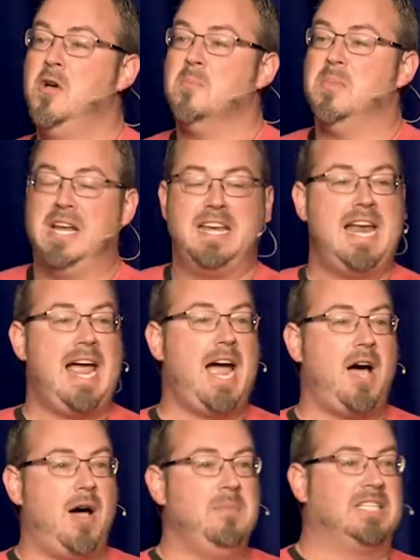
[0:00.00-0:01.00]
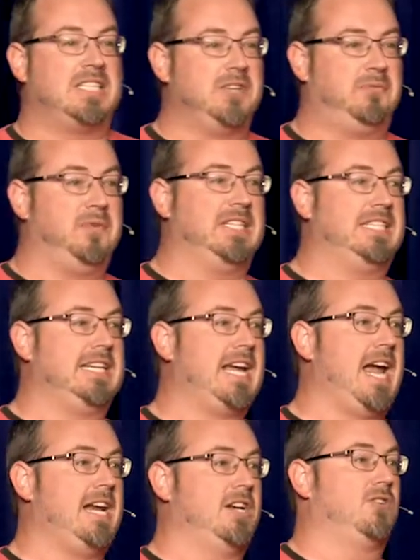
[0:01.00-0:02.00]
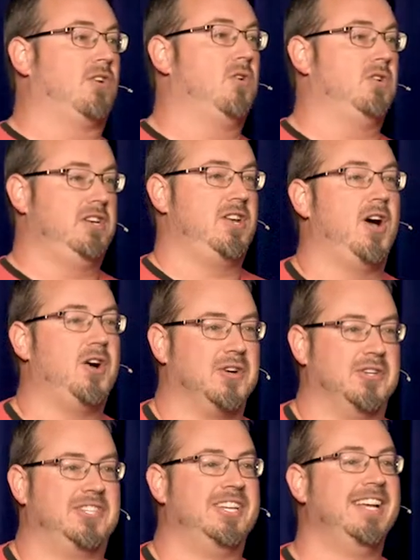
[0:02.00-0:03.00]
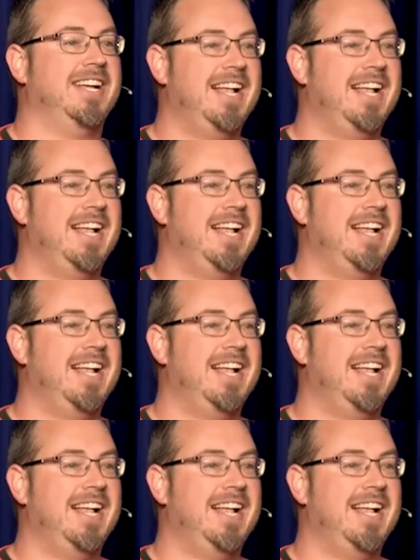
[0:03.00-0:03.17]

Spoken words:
but now I'm a sophisticated grown adult.